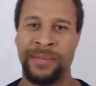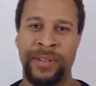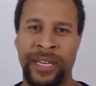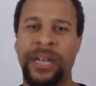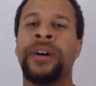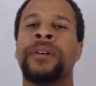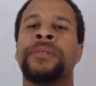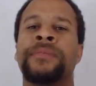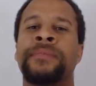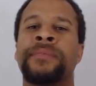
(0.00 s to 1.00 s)
They're like, oh,
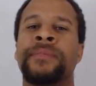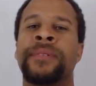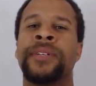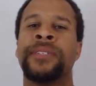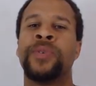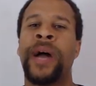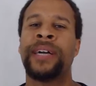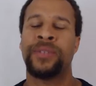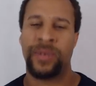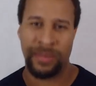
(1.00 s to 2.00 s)
it's a
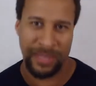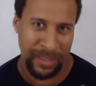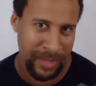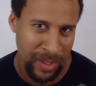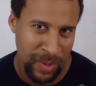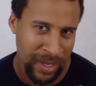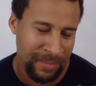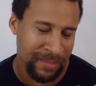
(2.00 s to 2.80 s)
waxworm. It's a mealworm.